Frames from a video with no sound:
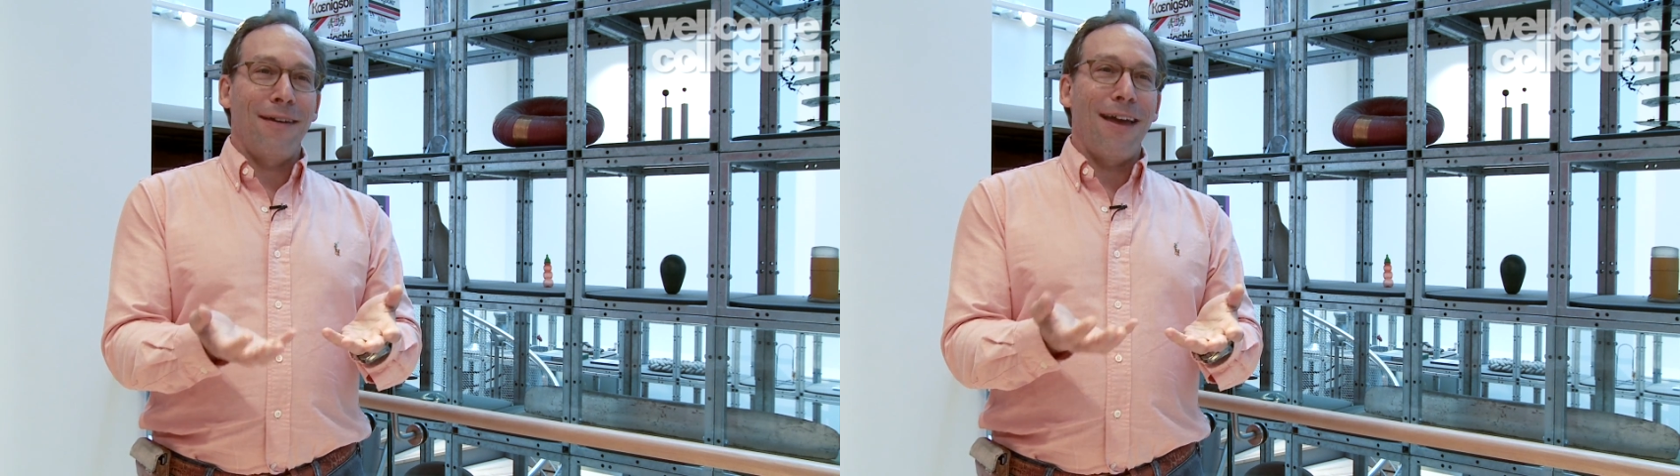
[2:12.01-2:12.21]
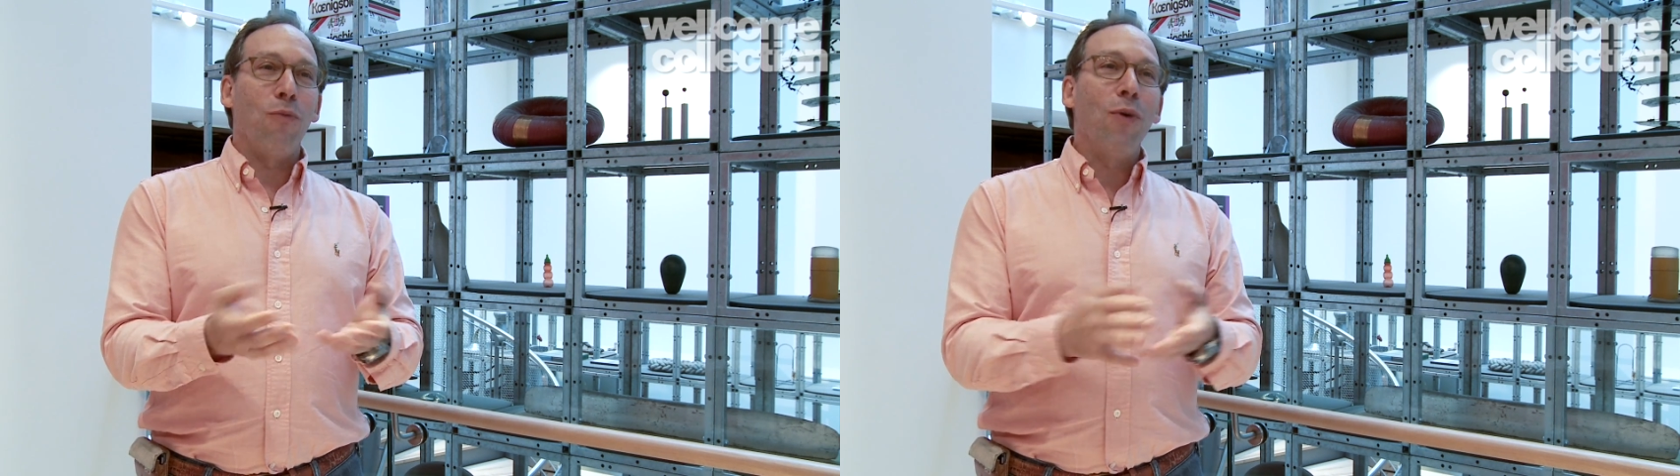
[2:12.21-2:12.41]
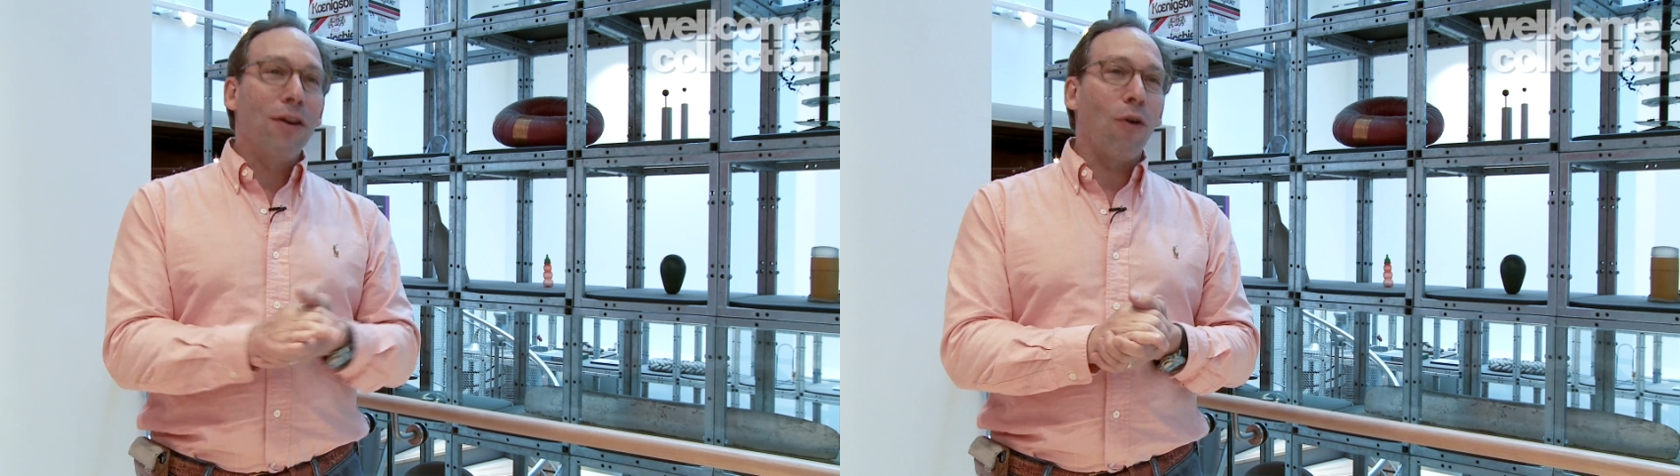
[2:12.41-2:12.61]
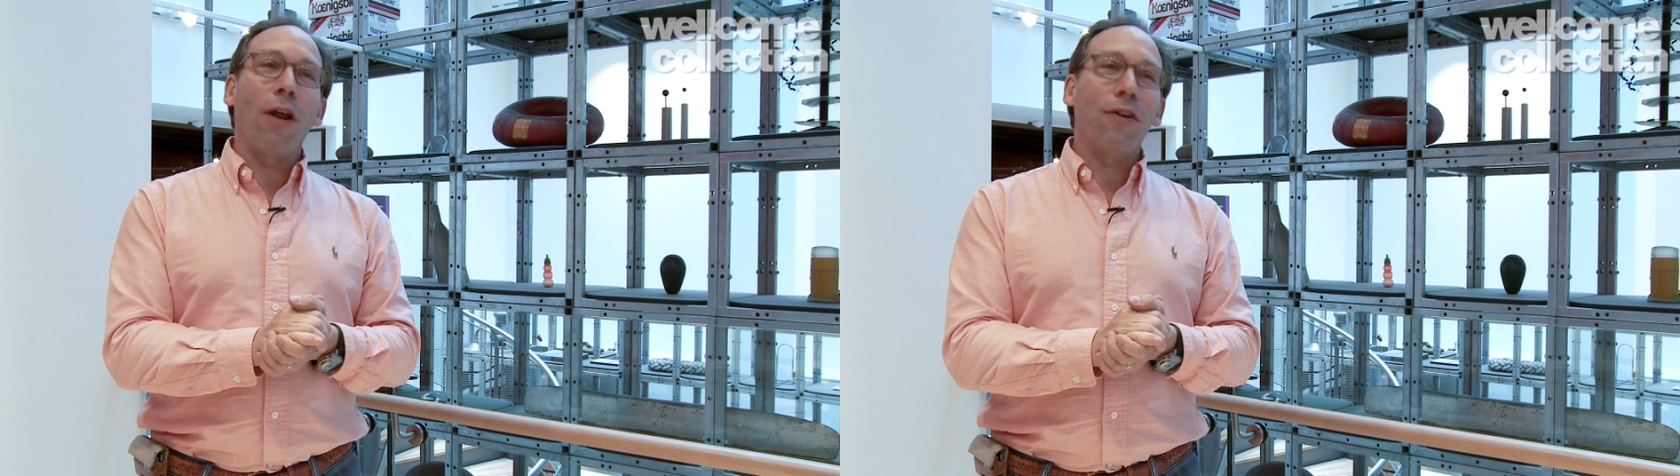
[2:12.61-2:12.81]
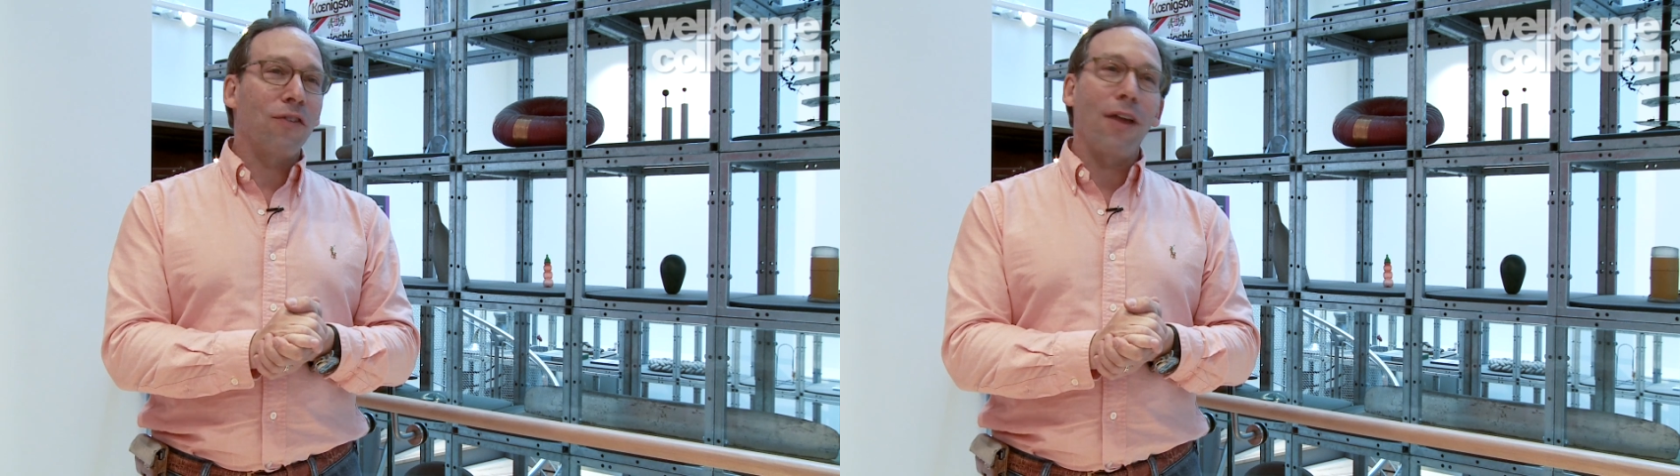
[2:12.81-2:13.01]
and we don't
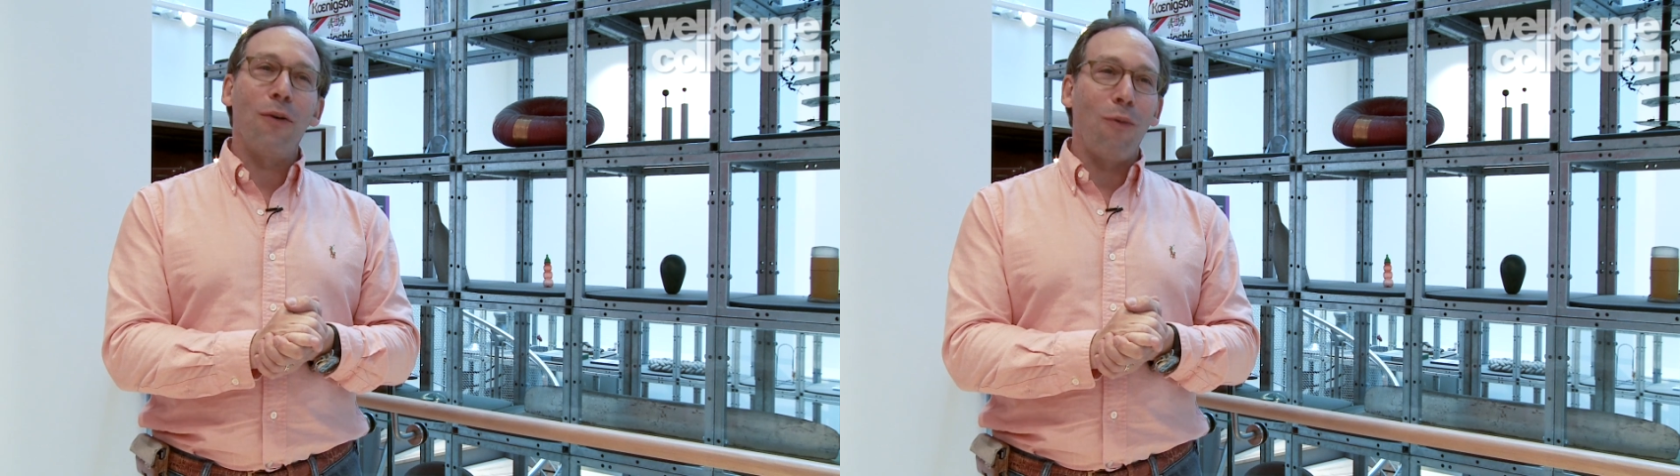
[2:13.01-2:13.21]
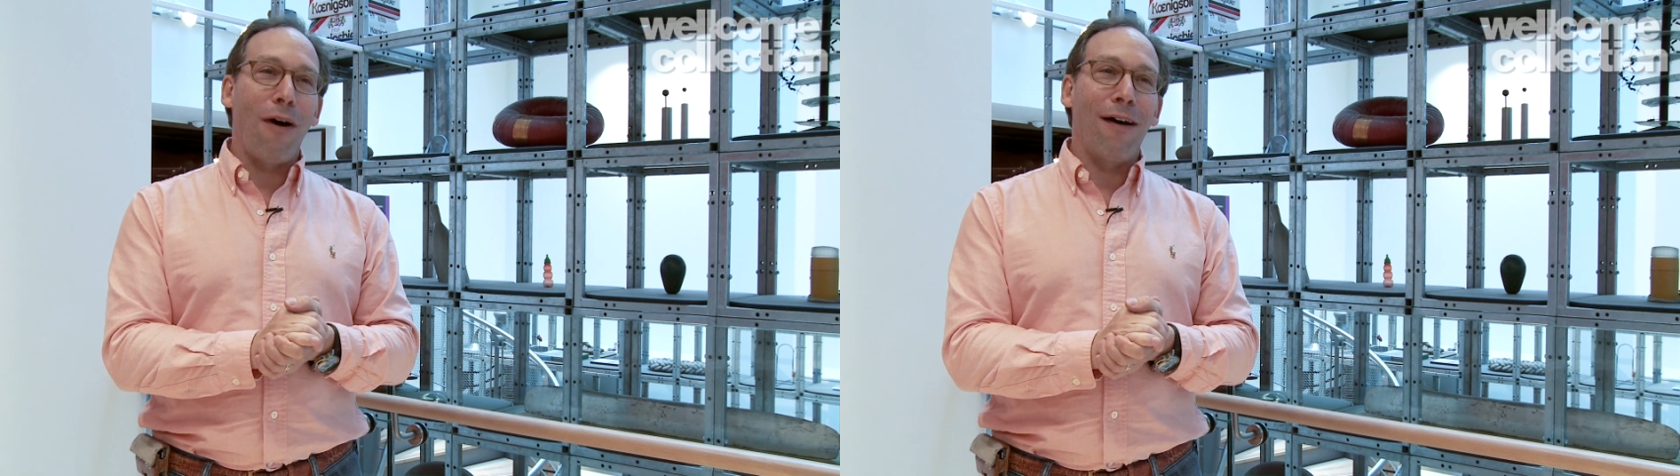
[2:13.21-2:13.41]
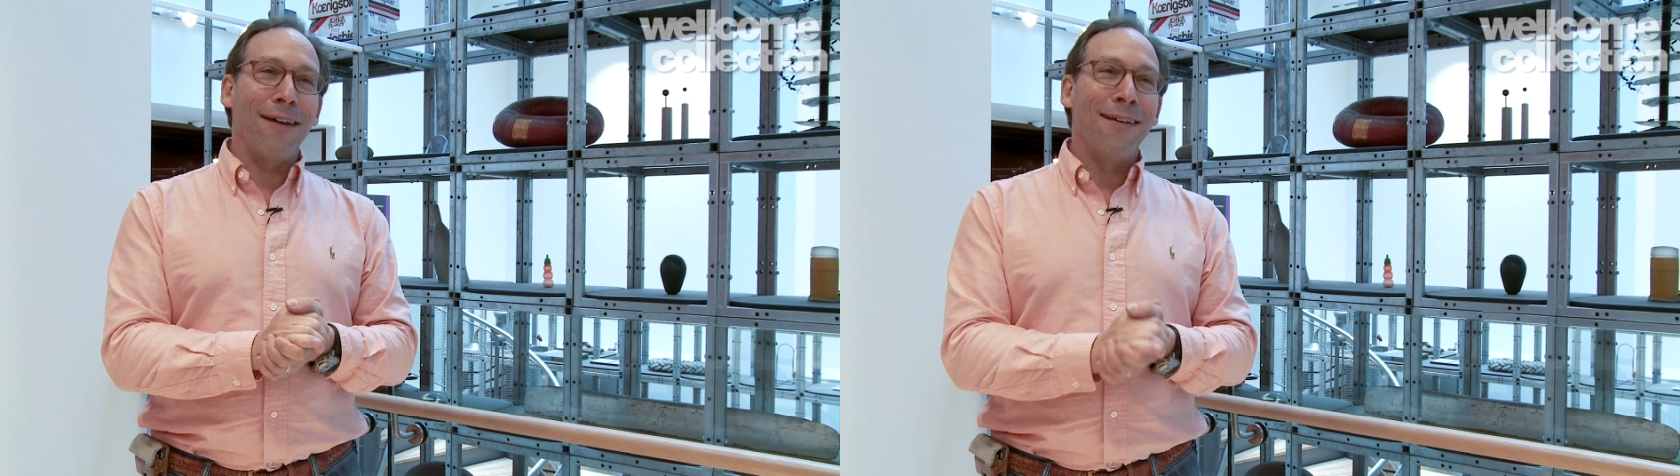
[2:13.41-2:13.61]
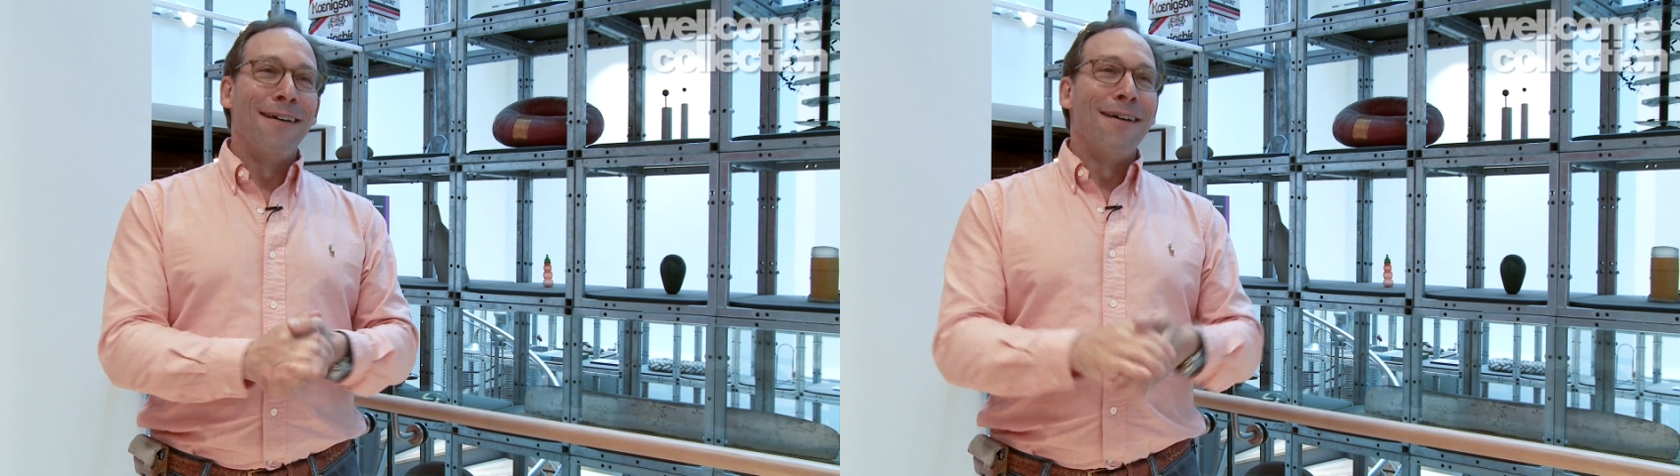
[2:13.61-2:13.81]
understand why.